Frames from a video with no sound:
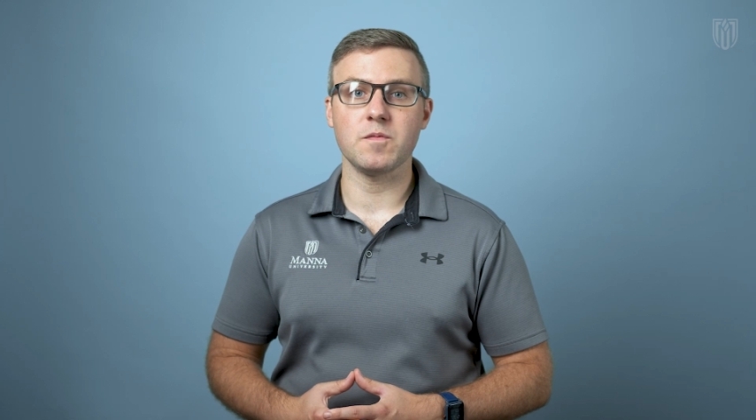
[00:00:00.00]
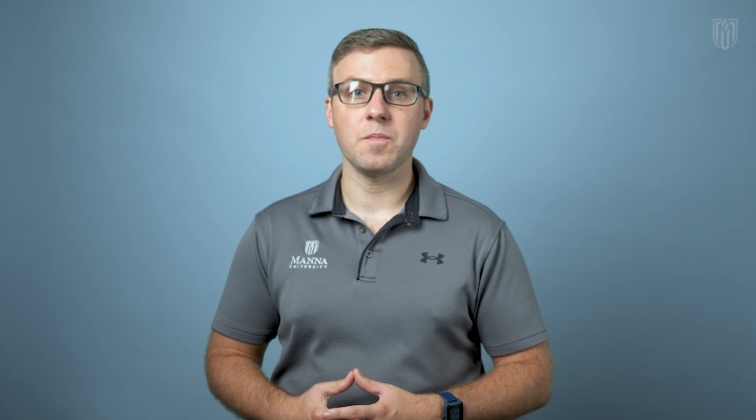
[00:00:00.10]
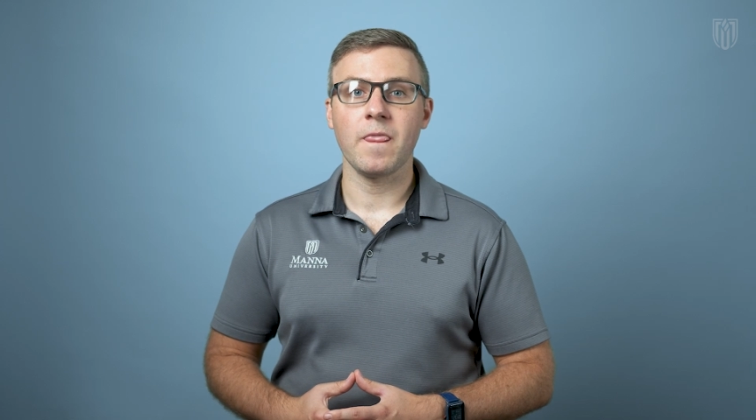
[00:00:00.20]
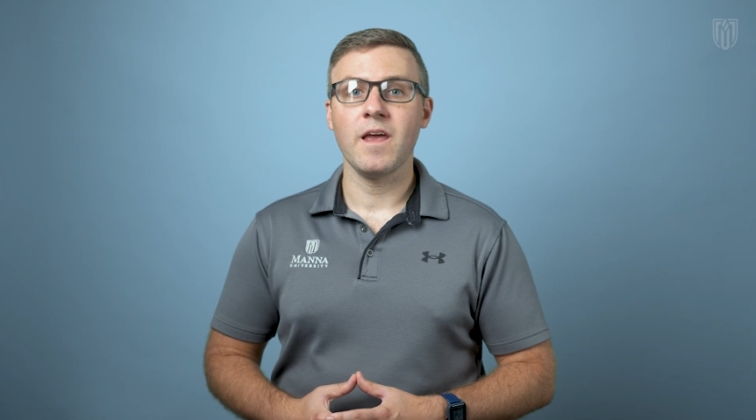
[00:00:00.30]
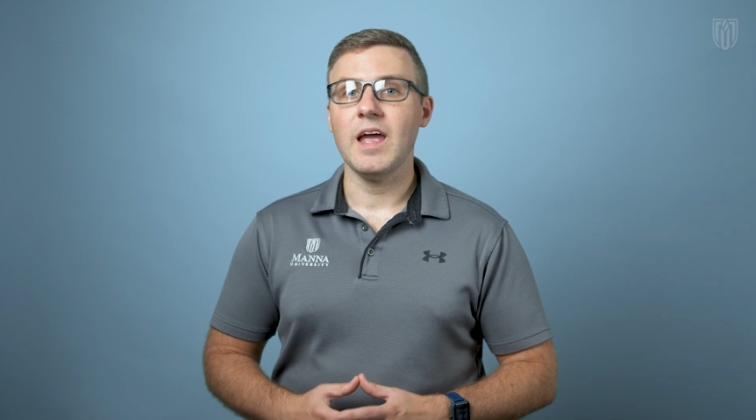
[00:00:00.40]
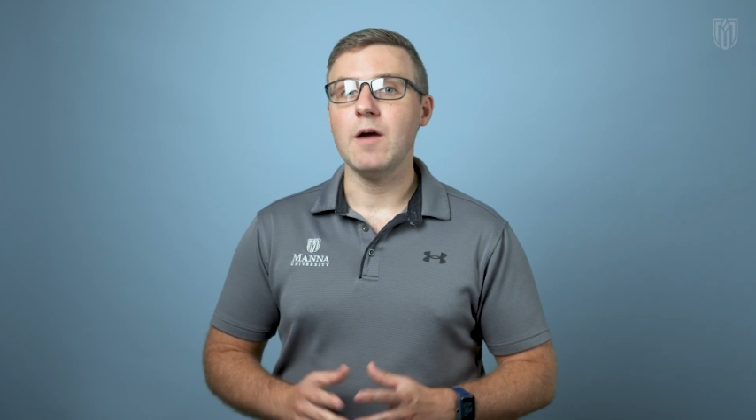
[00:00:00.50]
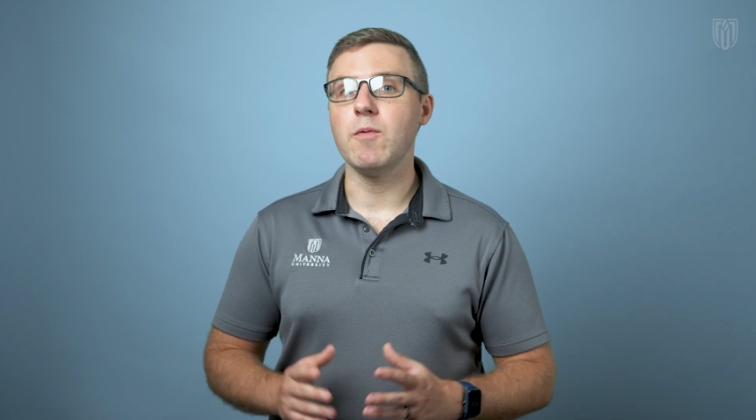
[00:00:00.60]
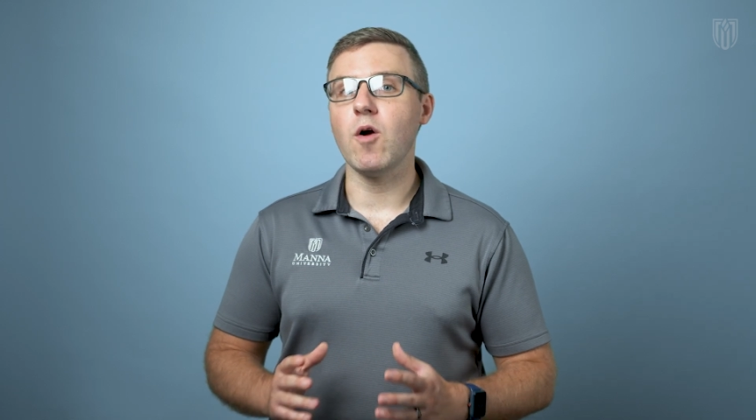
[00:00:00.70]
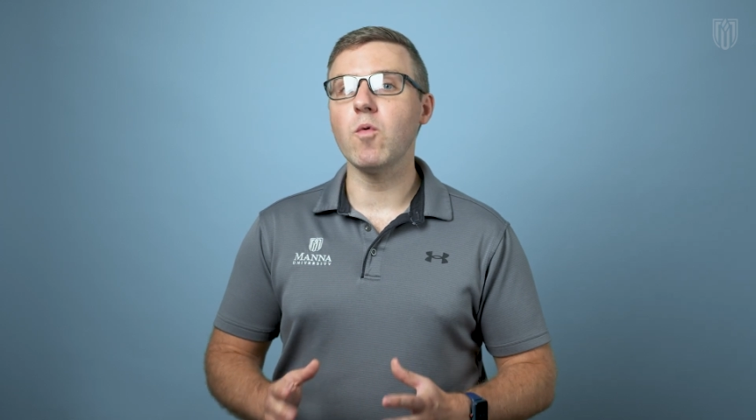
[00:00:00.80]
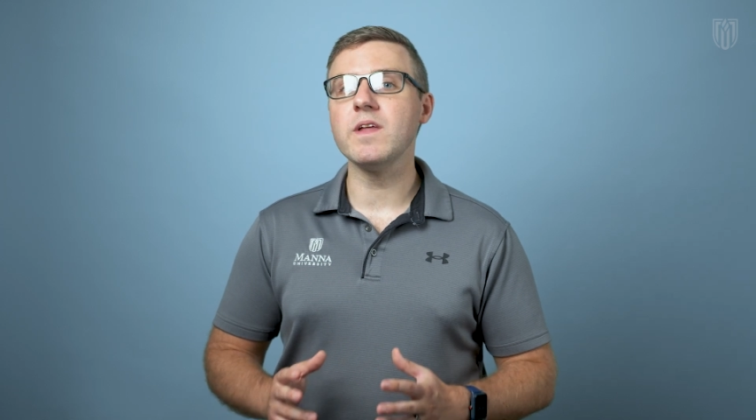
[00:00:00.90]
and
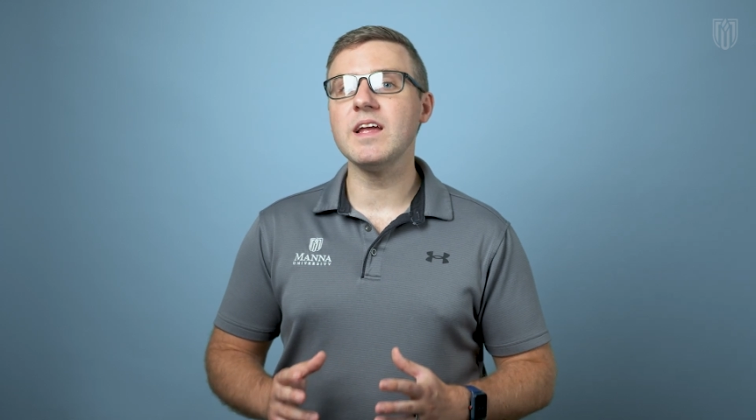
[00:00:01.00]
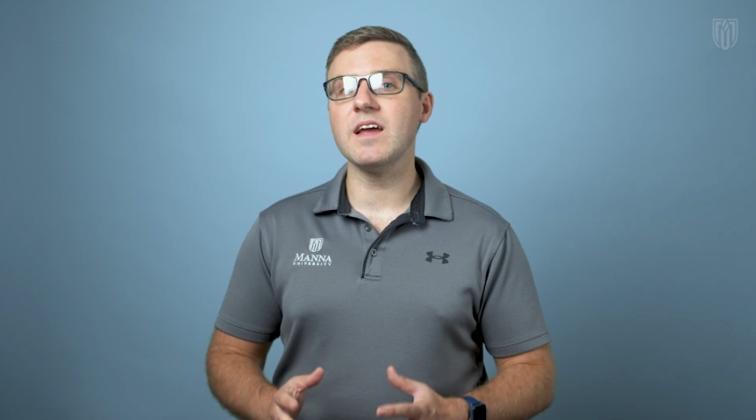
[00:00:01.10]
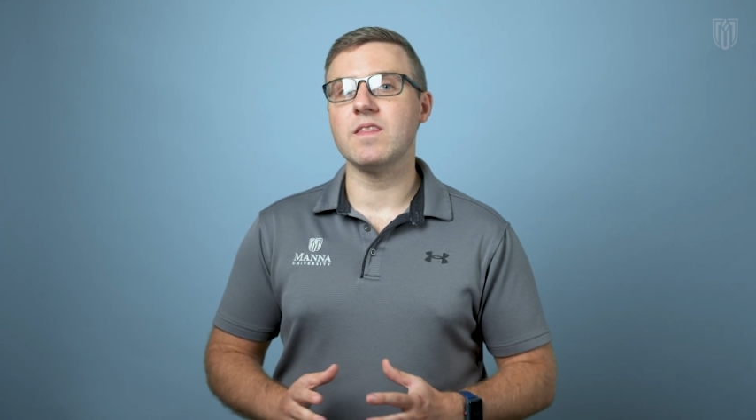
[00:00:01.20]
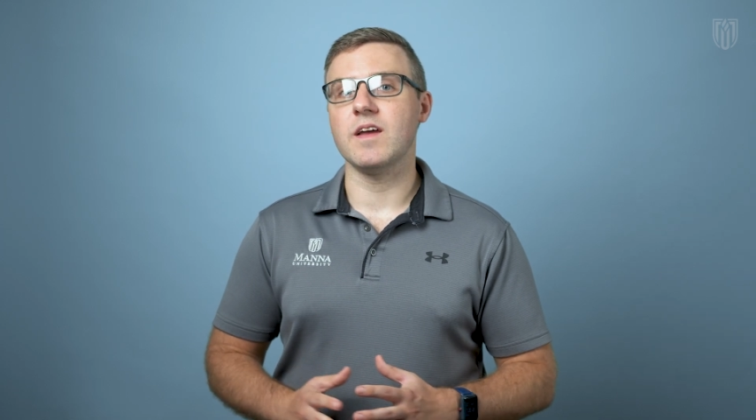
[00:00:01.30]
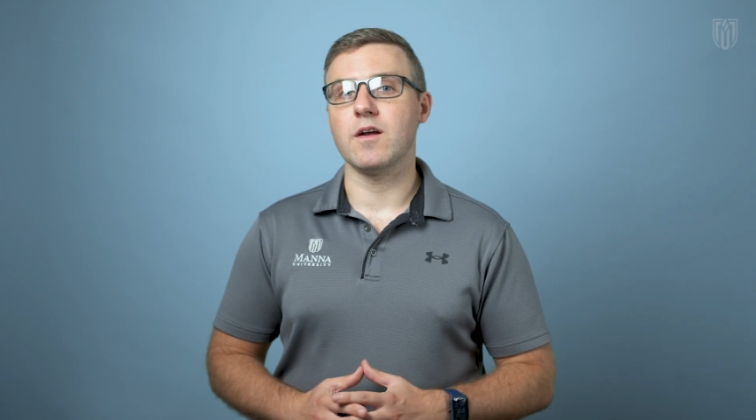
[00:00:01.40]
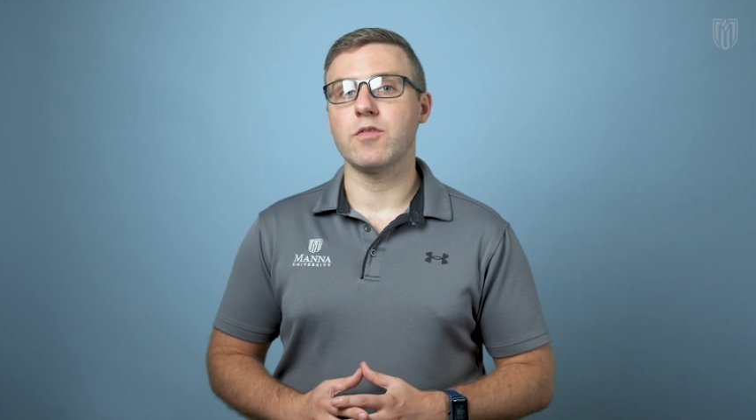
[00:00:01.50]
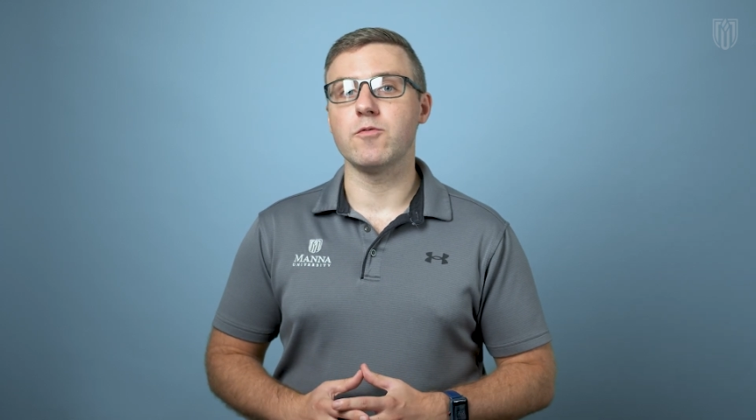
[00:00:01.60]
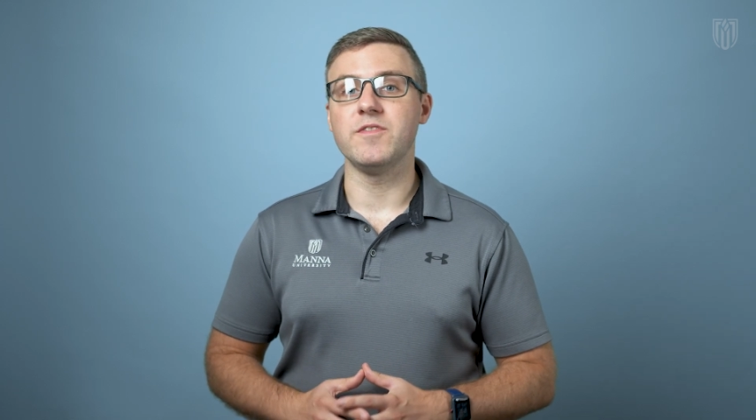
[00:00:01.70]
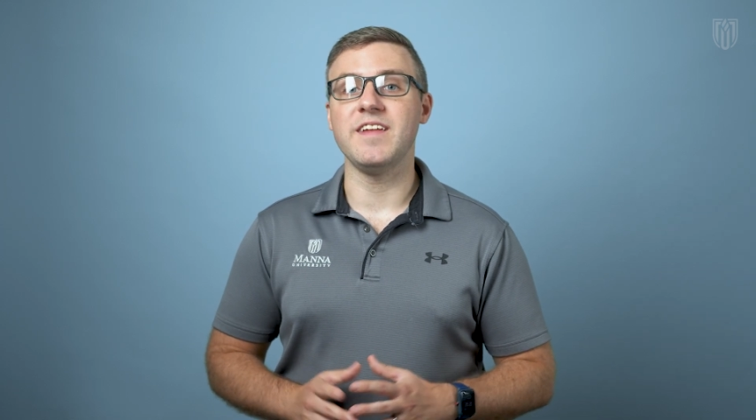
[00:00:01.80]
we only get there through